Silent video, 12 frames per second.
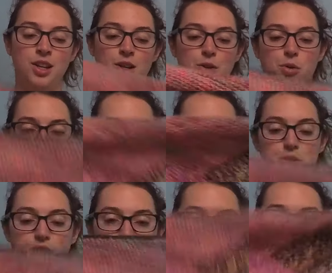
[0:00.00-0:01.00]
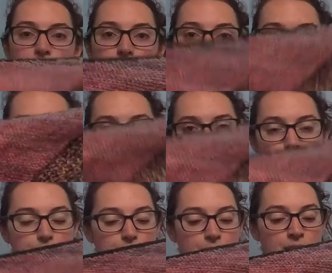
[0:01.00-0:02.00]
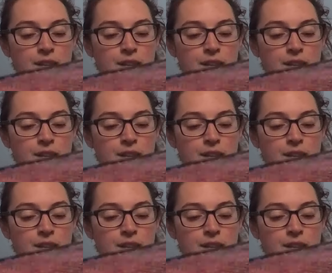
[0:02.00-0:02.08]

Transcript: go through your spinning fibers,